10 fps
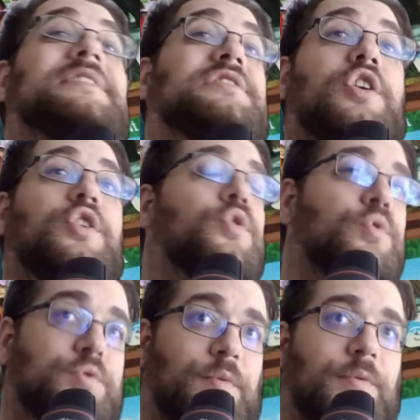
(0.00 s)
is
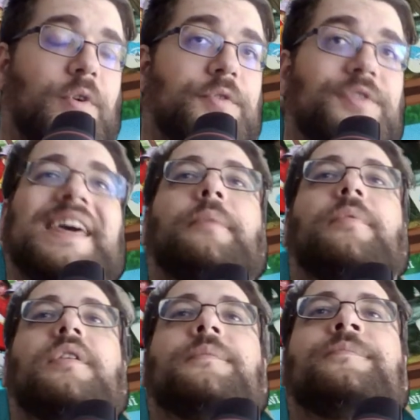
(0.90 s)
huge on the
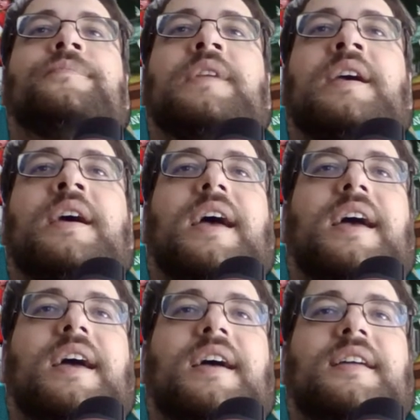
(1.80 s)
table,
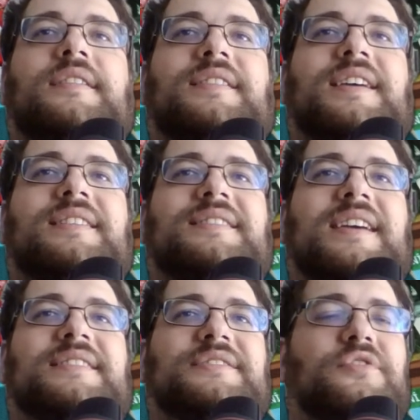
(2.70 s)
and it
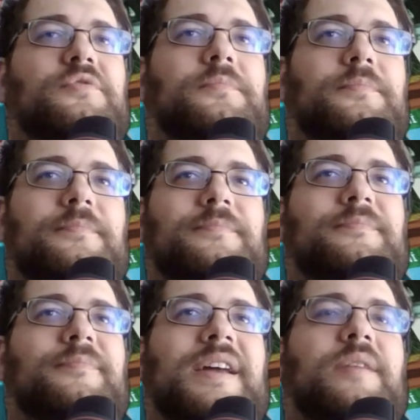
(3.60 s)
takes so
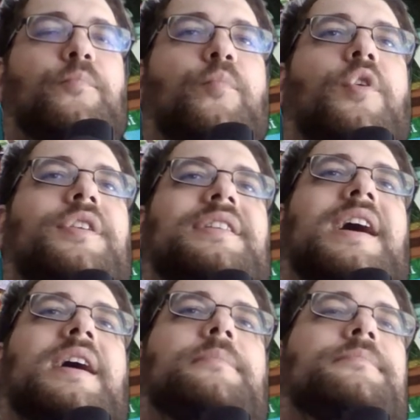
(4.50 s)
many more
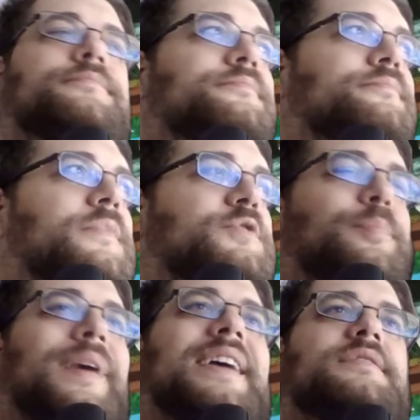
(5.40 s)
time,
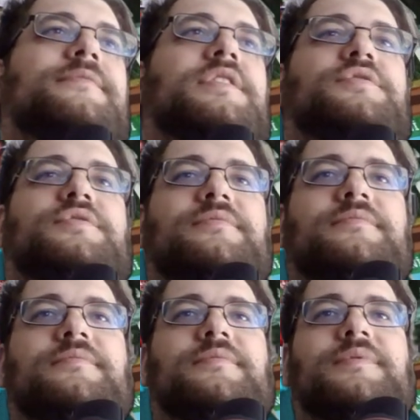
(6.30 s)
space, which
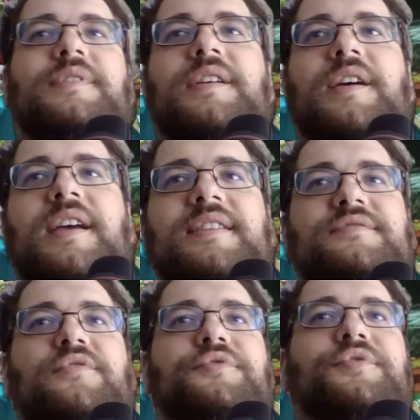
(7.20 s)

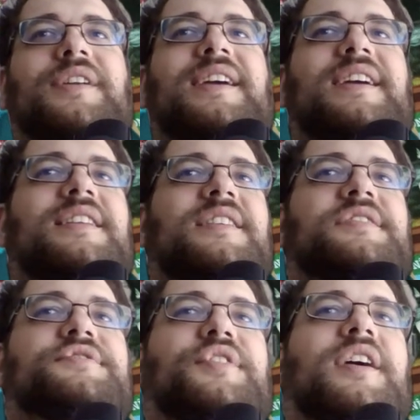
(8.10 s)
is not really
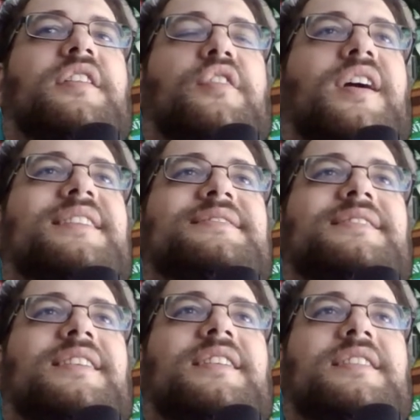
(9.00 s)
necessary and
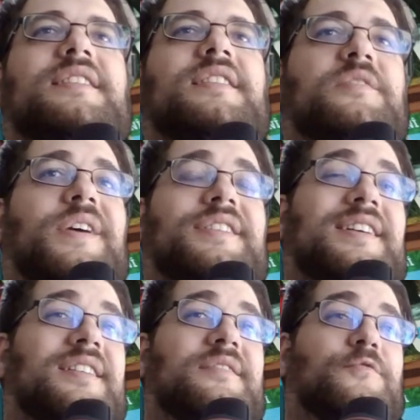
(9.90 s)
realistically needed. But
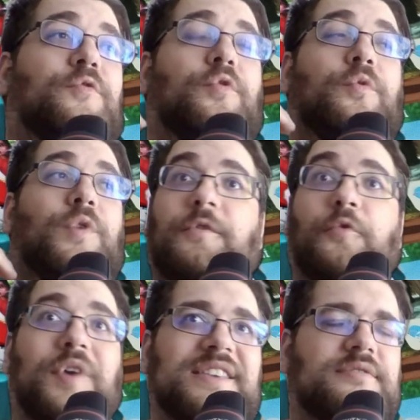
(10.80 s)
they, for whatever
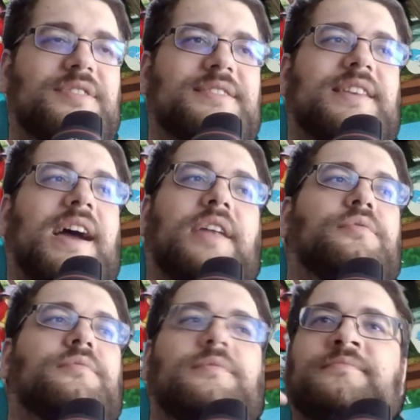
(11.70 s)
reason, decide
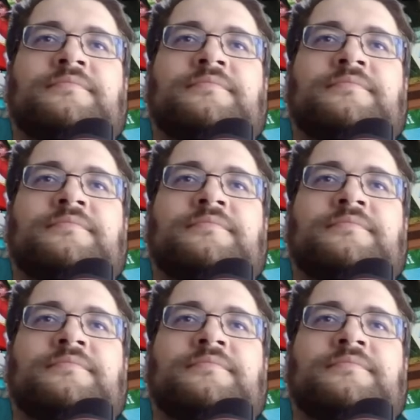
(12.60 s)
to